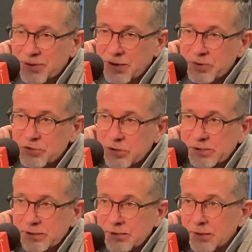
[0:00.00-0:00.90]
thought we took
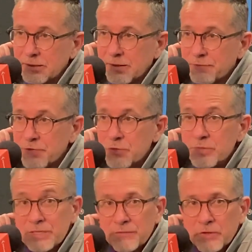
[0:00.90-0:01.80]
a few
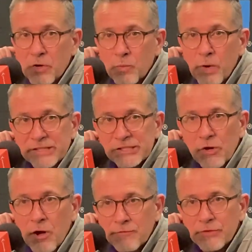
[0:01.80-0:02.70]
difficult ones
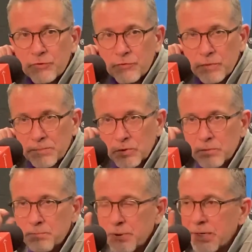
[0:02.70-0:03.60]
off the
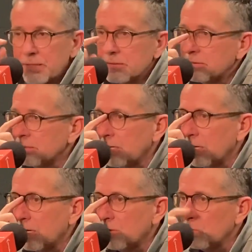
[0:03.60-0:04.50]
dribble, but
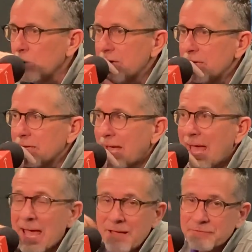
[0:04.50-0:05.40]
we
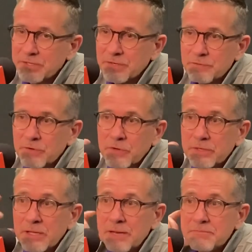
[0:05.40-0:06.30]
have to
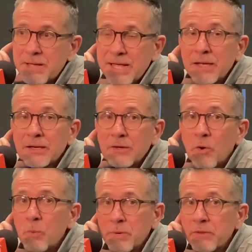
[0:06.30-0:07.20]
convert and make
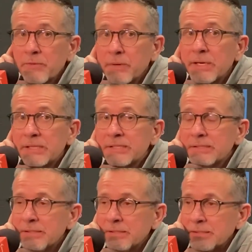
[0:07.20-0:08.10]
open threes.
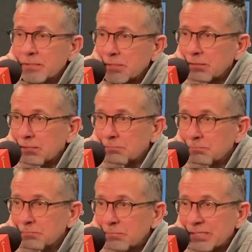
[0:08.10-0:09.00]

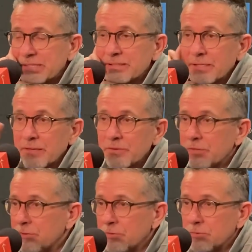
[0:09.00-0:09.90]
As I tell
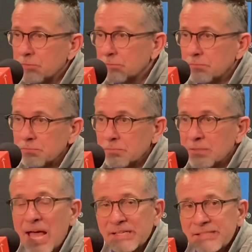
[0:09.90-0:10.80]
you,
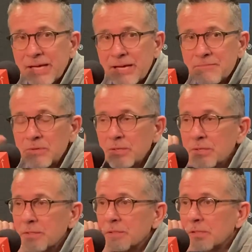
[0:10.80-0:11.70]
last game,
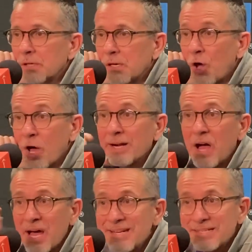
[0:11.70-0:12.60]
on
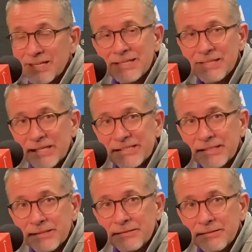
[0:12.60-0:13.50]

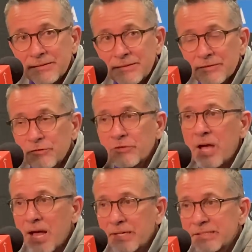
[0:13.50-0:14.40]
uncontested
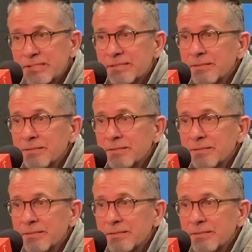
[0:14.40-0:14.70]
shots,